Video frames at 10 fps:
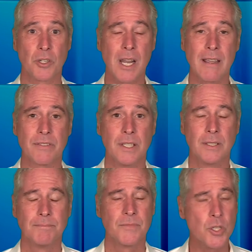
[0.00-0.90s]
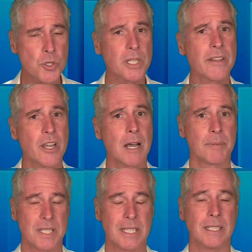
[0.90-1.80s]
your life. Usually the
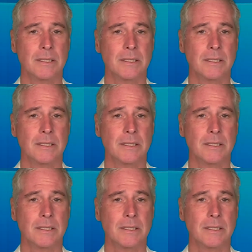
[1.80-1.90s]
opposite.